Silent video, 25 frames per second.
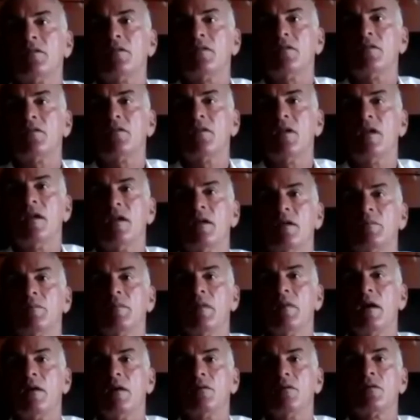to say
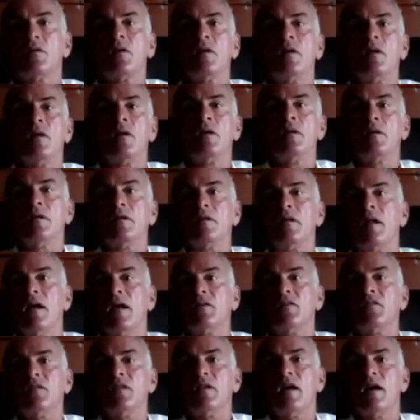about the
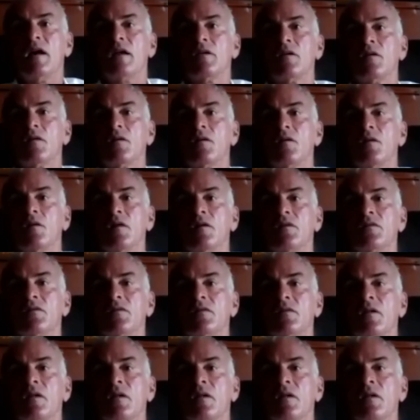Nazi Holocaust.